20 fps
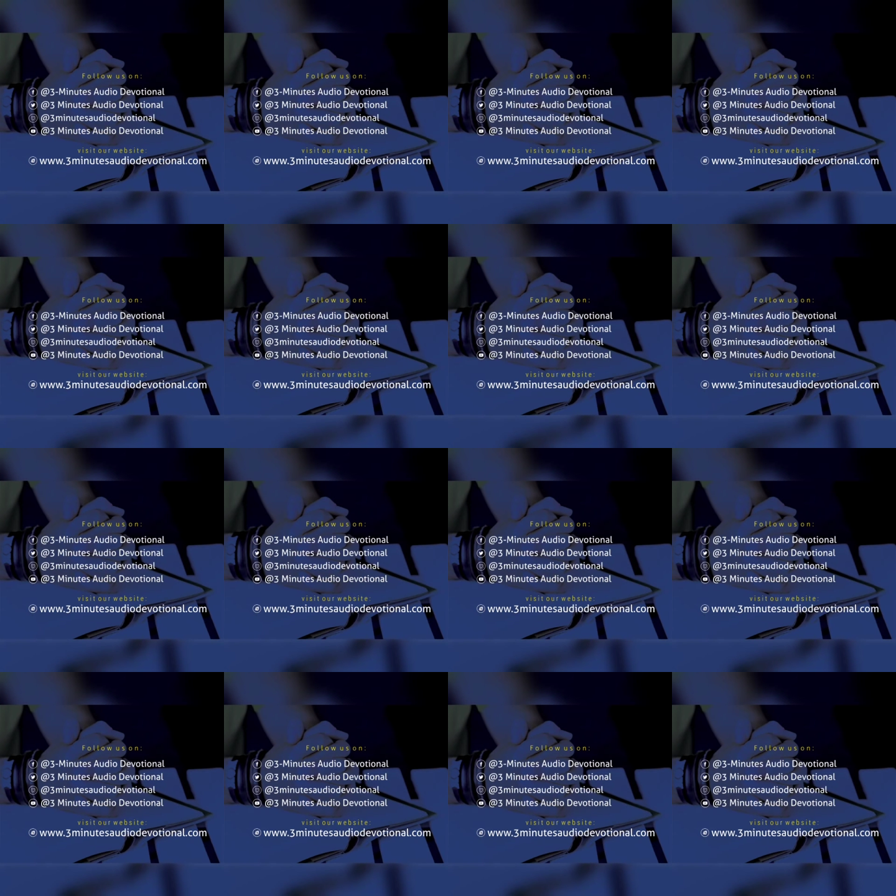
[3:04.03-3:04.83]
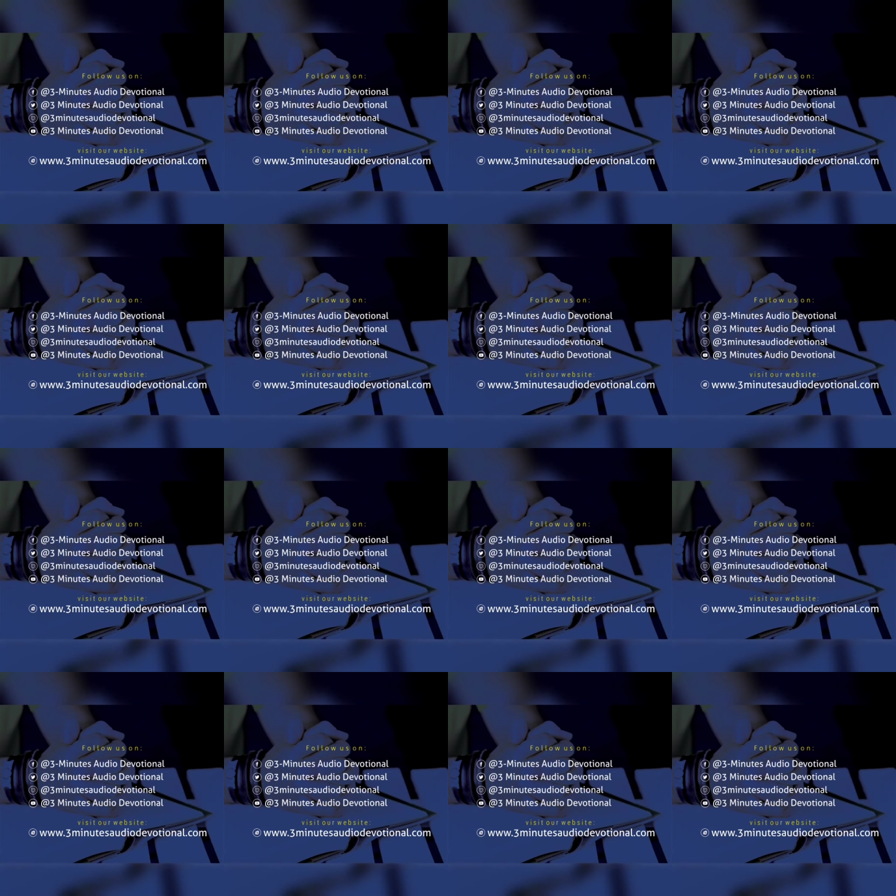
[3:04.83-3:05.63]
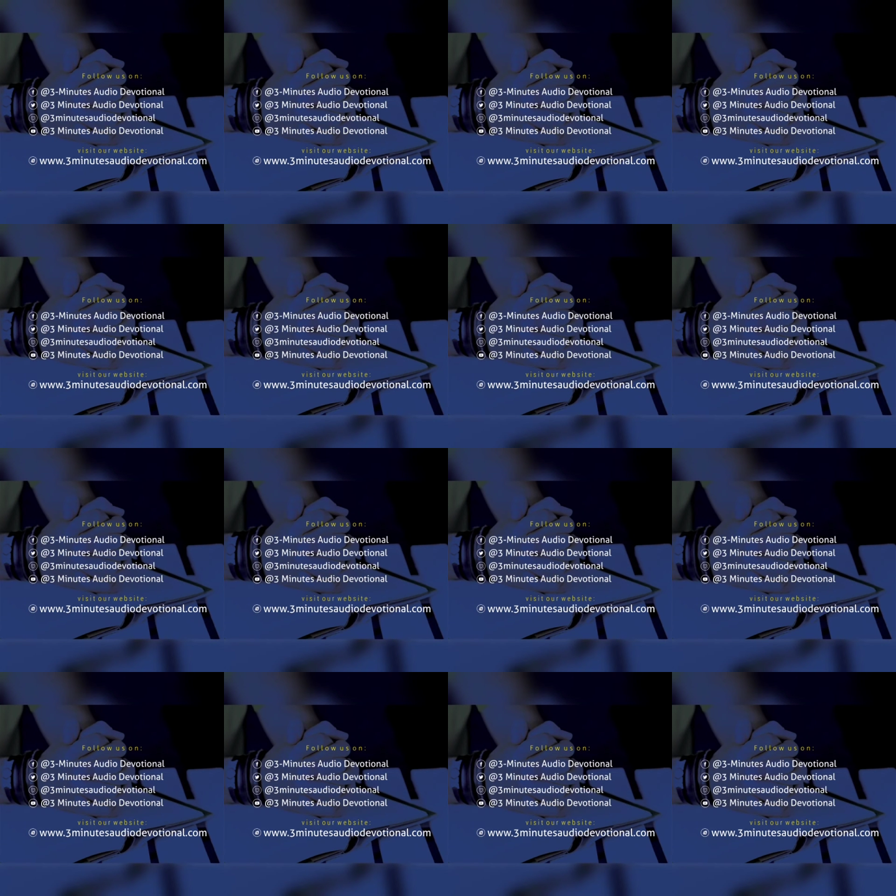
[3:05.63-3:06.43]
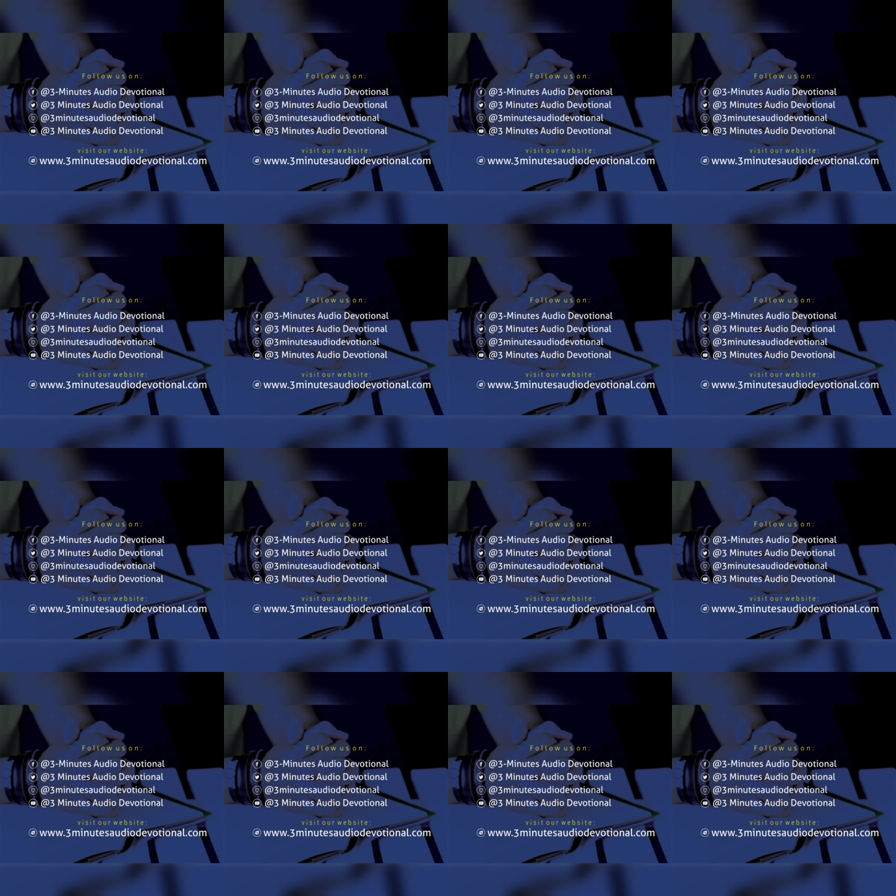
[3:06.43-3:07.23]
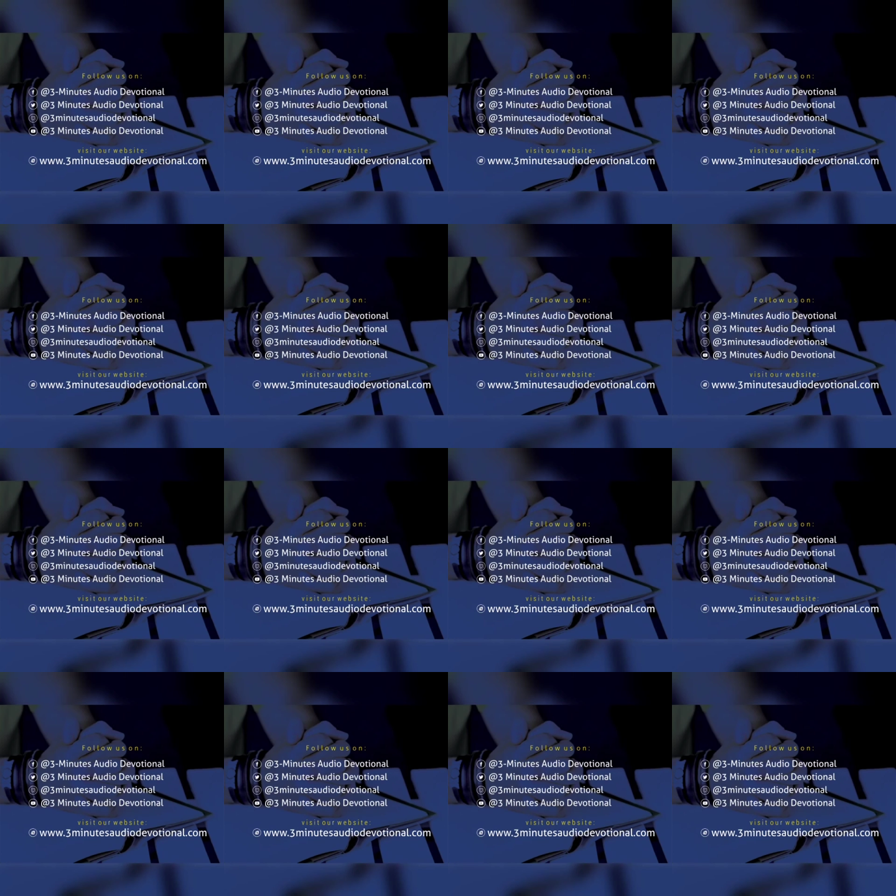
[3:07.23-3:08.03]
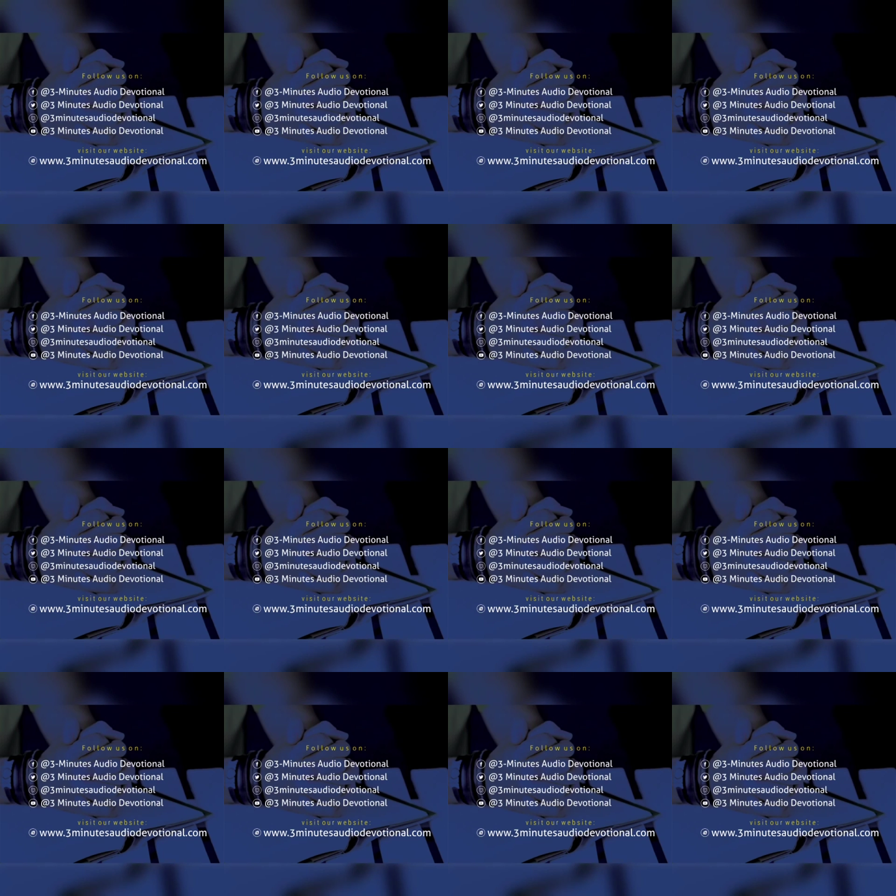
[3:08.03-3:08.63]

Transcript: No face is visible, so there are no lips to read.